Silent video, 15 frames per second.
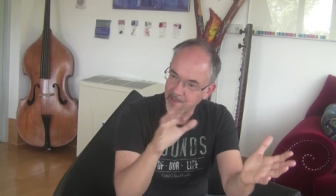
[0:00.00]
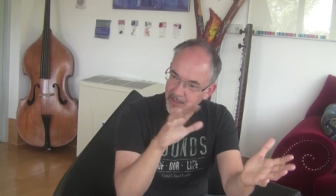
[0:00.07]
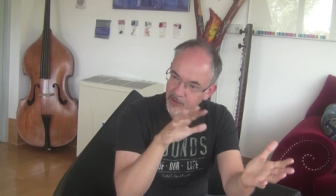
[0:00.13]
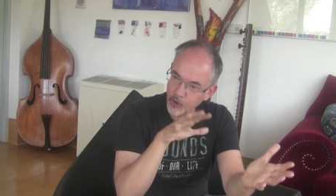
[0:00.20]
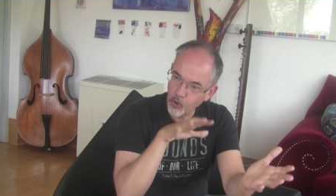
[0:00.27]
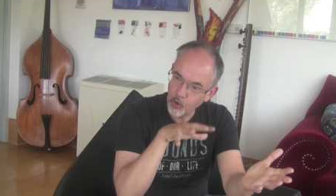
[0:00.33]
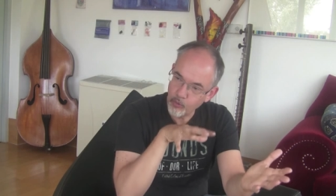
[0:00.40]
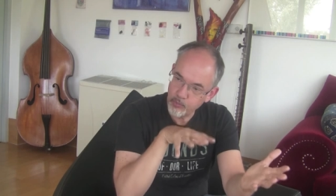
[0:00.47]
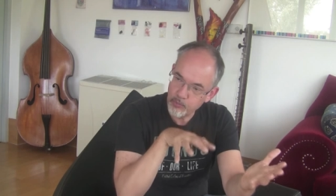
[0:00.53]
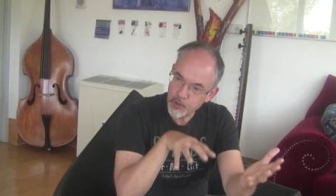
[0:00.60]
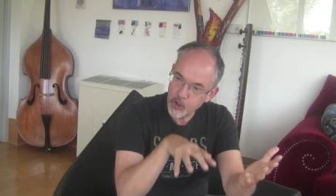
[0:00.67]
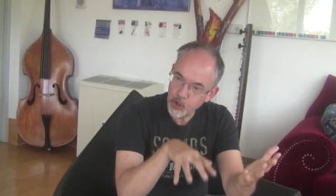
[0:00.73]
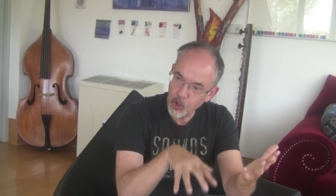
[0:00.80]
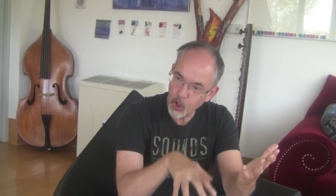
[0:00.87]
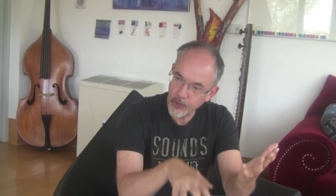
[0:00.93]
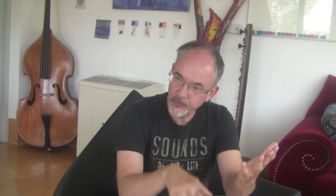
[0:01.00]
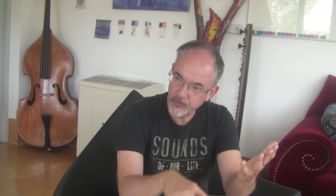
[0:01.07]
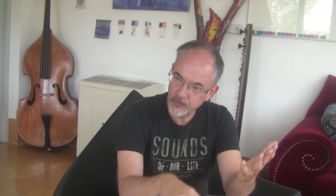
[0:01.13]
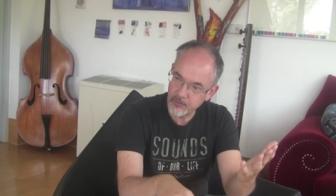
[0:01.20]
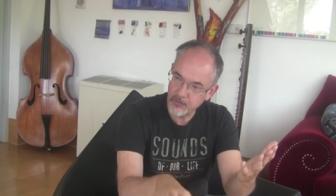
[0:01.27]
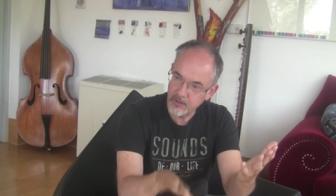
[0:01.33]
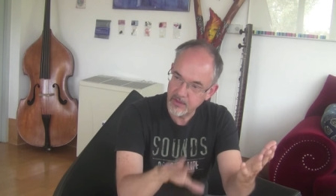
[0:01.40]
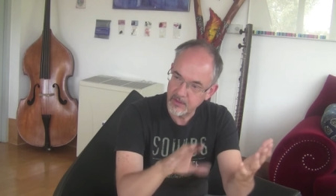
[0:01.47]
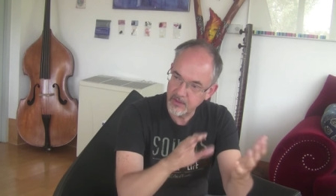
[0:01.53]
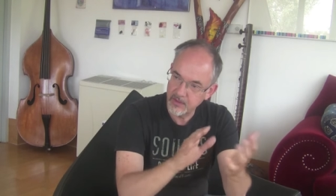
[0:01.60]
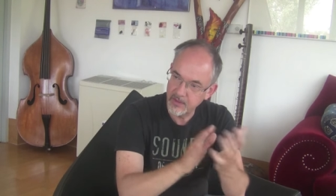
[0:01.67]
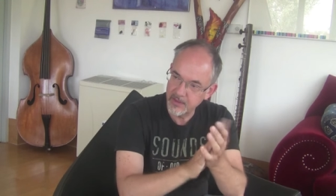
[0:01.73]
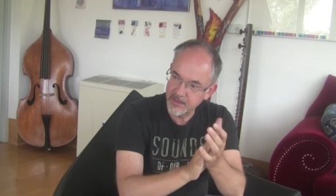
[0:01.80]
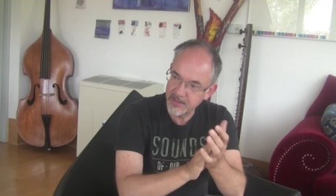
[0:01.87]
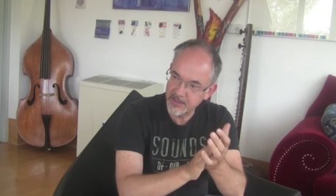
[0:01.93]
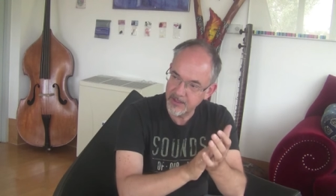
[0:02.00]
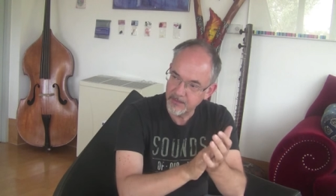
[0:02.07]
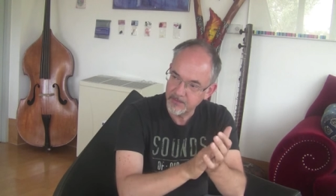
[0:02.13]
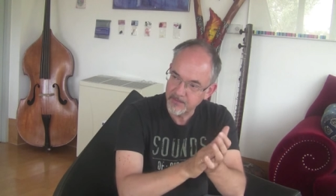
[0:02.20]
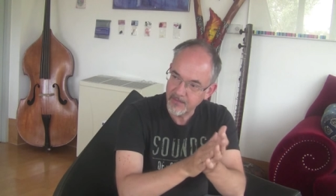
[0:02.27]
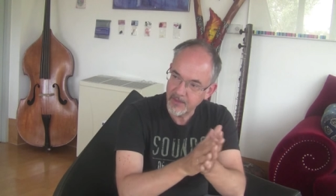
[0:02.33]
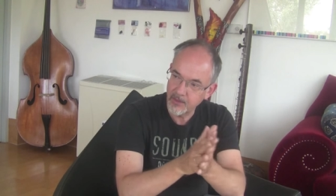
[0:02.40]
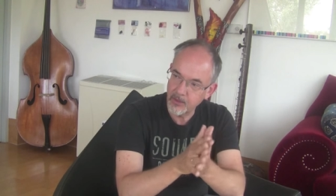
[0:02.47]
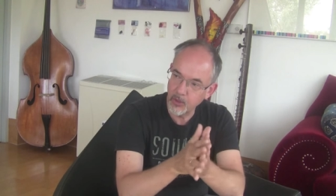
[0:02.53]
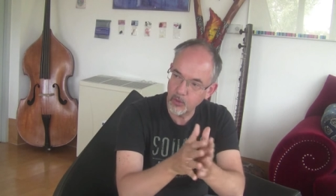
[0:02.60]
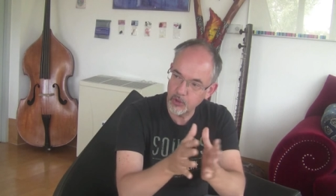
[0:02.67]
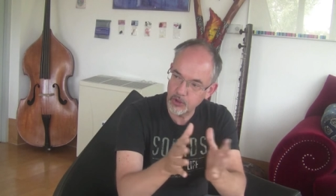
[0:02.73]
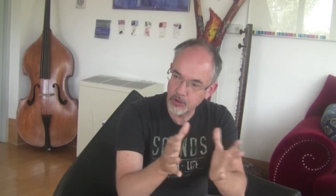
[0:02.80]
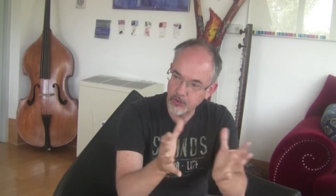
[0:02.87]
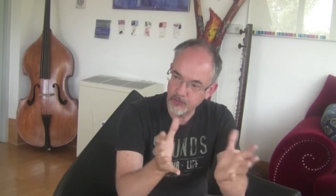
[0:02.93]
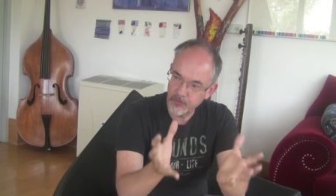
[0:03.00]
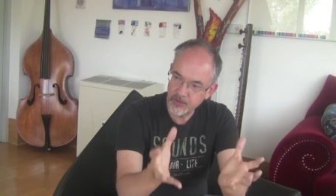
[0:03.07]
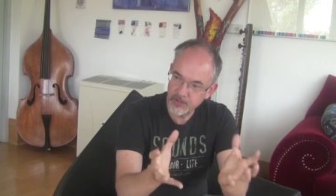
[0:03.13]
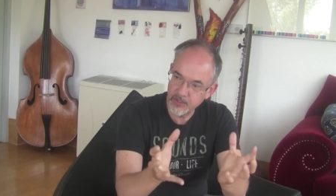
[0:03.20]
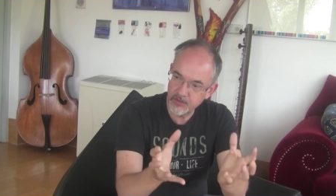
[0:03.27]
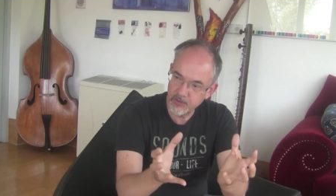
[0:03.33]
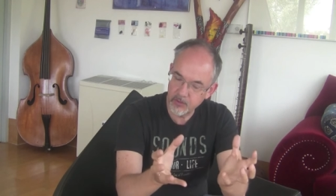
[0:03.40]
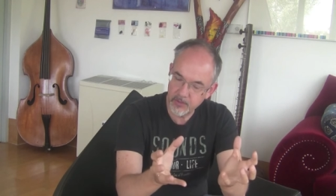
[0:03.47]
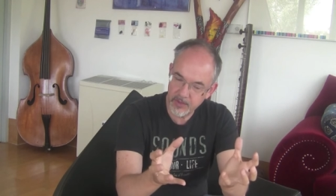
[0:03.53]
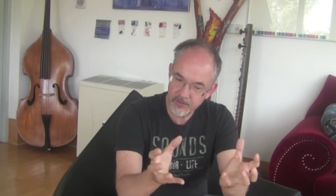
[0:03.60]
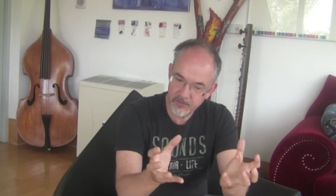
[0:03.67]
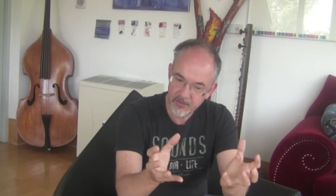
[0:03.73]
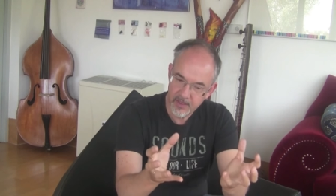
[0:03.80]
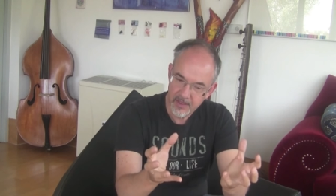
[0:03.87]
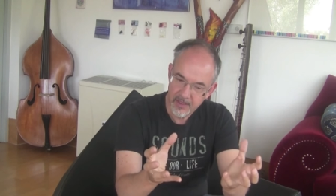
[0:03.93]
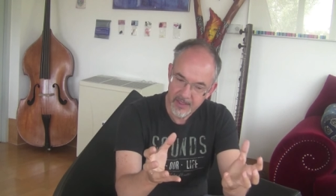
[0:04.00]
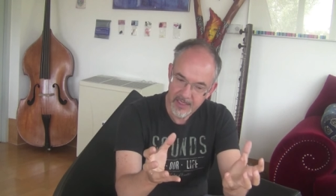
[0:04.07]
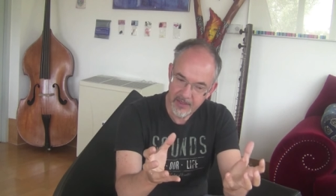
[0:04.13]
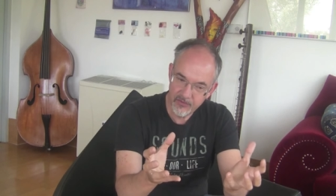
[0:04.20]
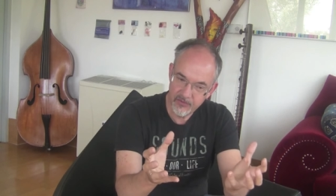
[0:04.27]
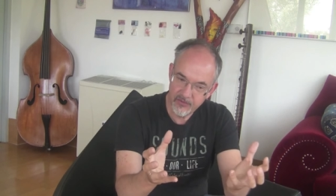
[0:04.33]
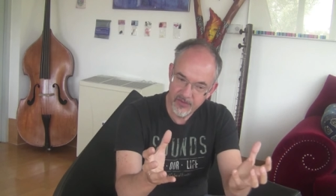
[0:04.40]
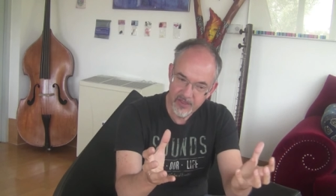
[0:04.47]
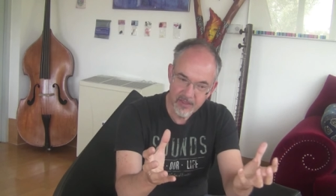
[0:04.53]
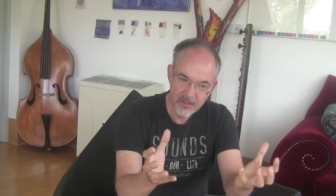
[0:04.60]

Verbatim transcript: and go beyond this notion of this instrument and